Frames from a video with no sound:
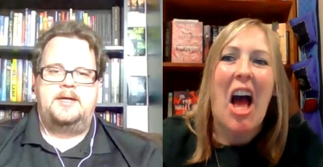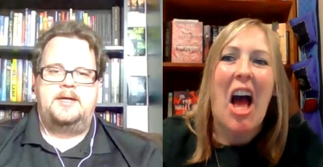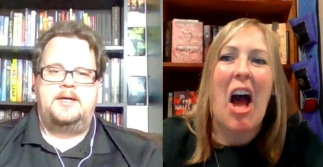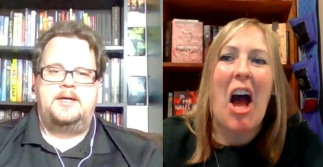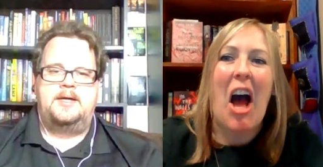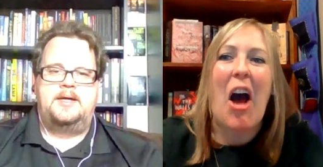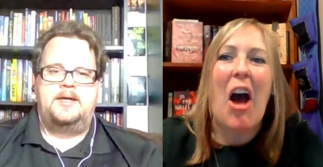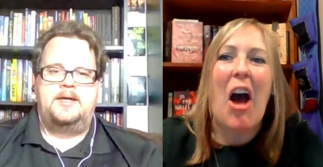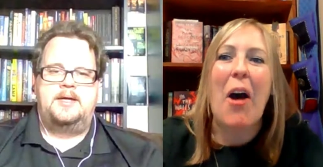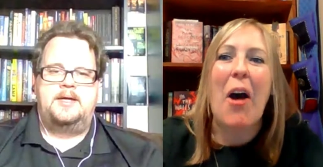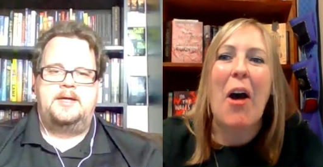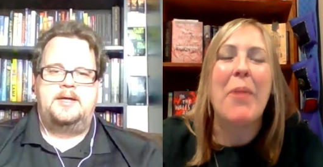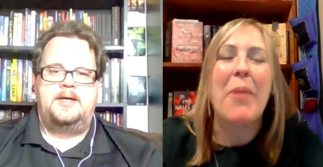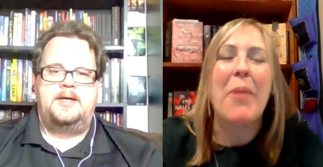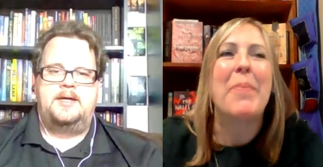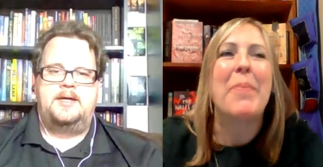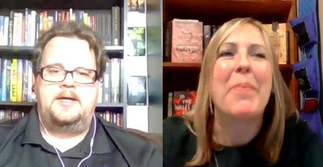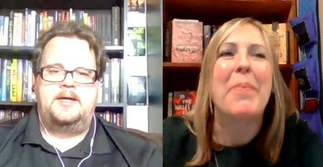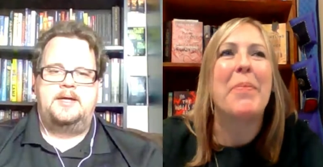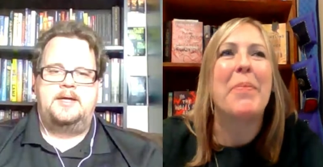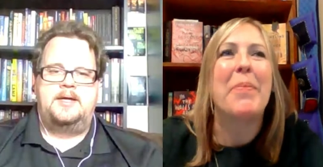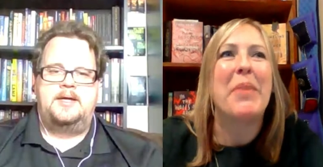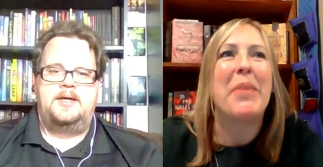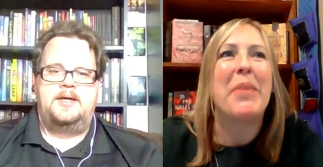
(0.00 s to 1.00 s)

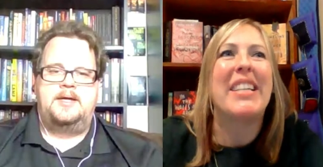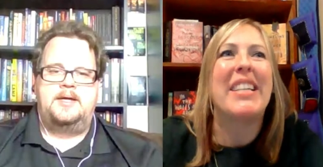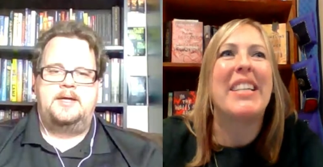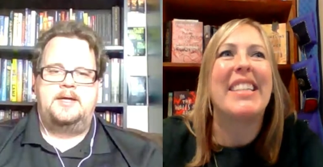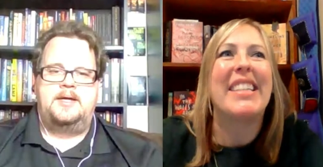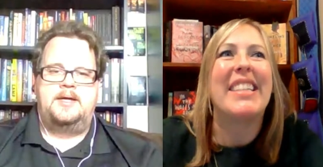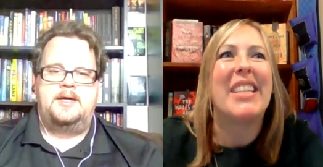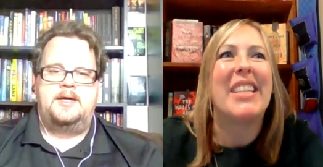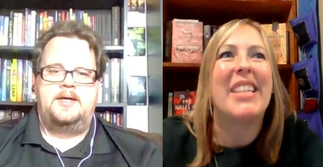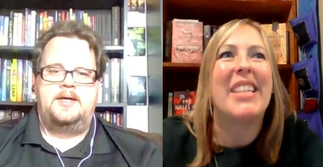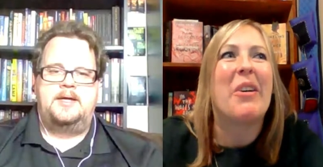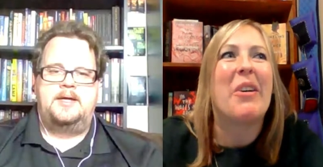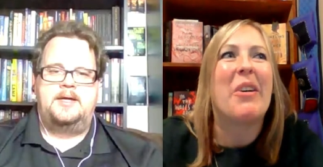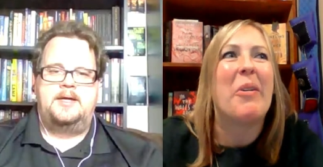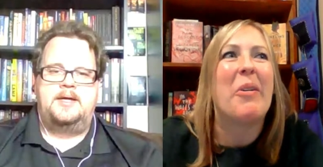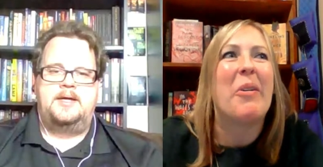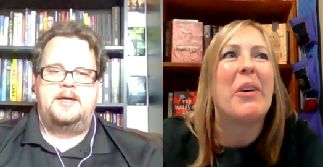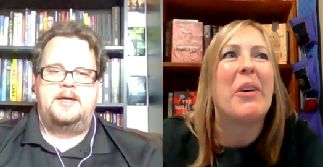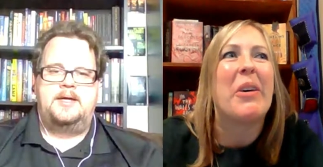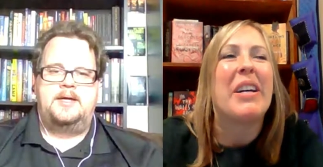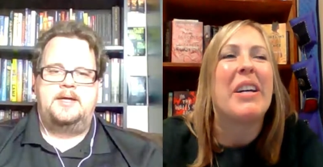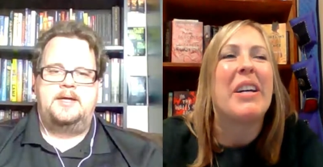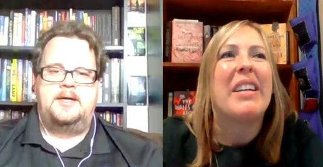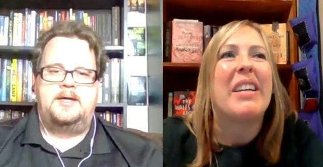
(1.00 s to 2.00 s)
Speaker 1: Um,
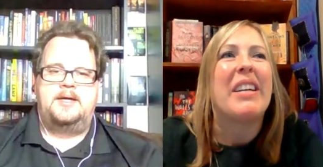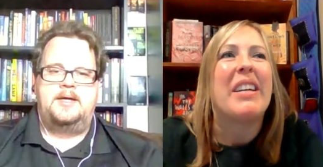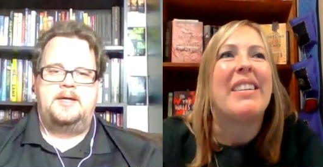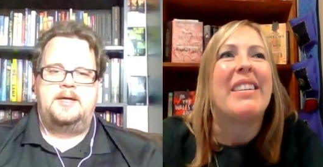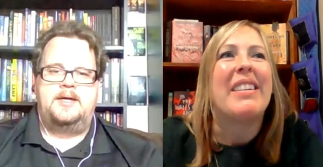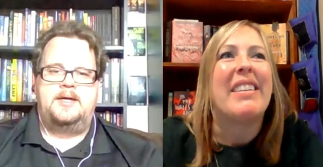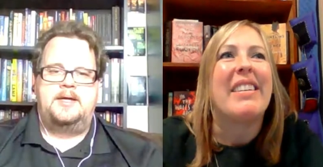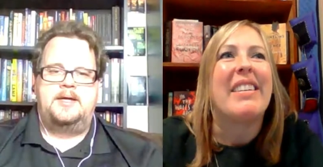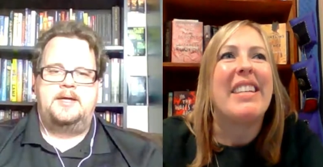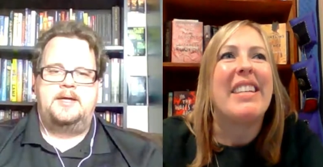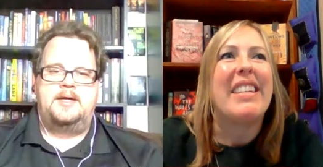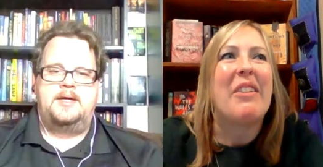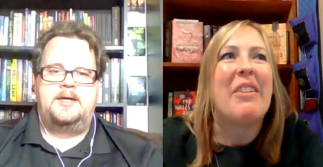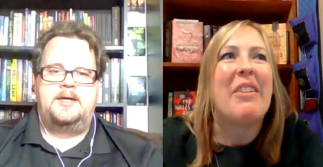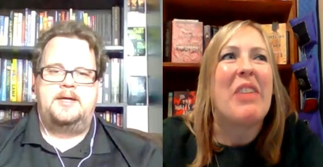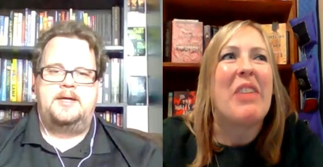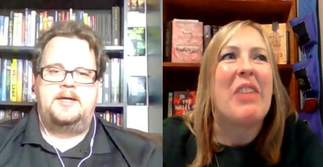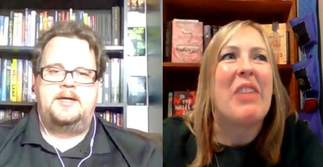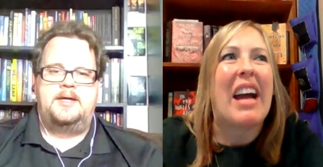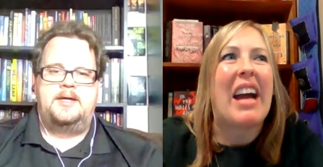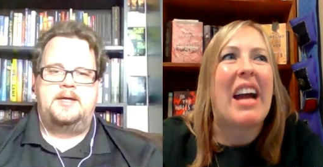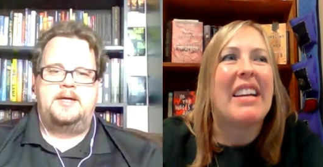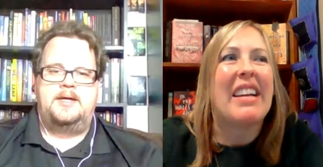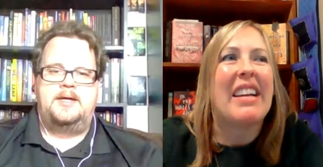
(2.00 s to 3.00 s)
so, you know,
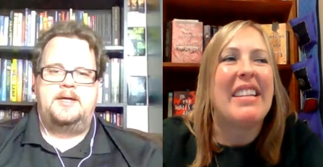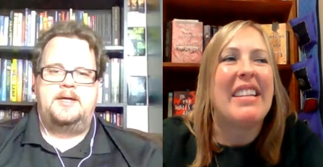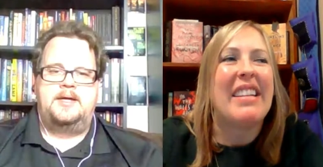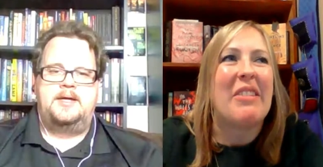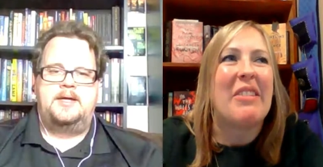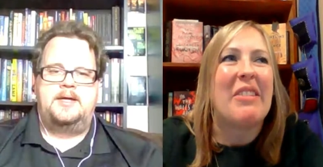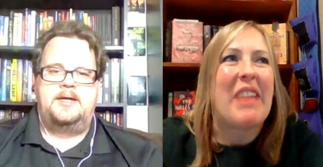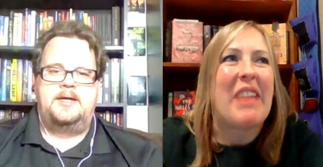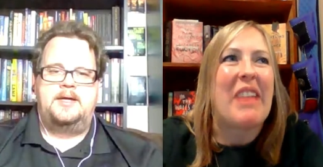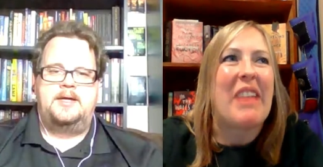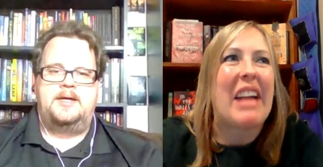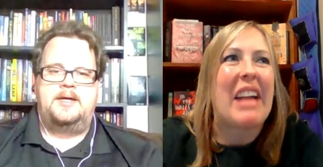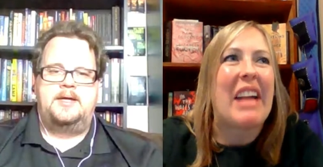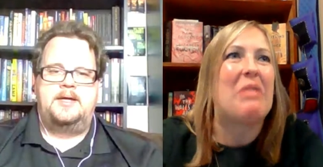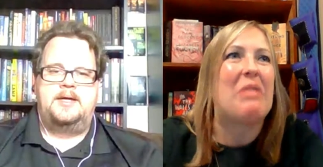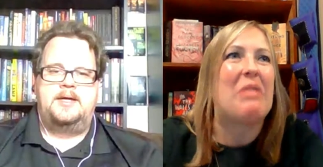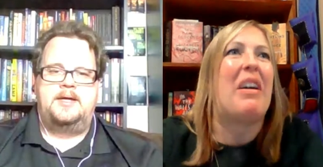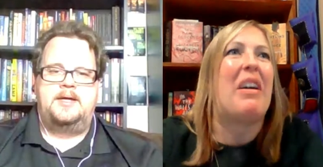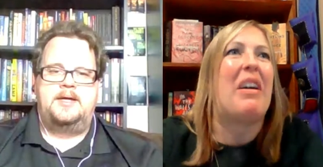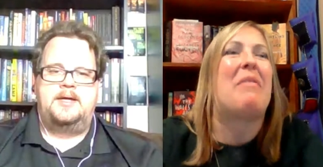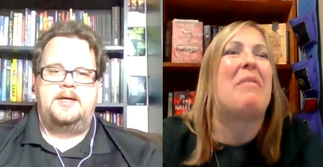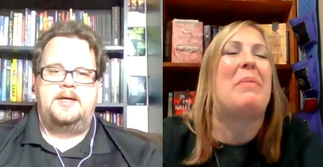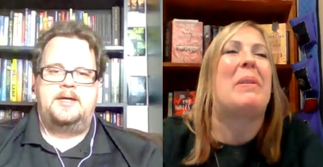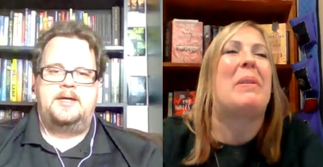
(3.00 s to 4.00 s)
nine, you know,
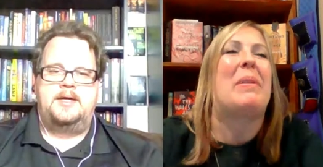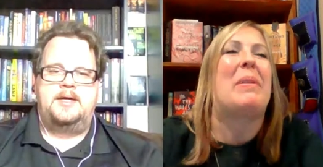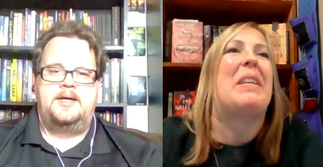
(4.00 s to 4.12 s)
ninety-five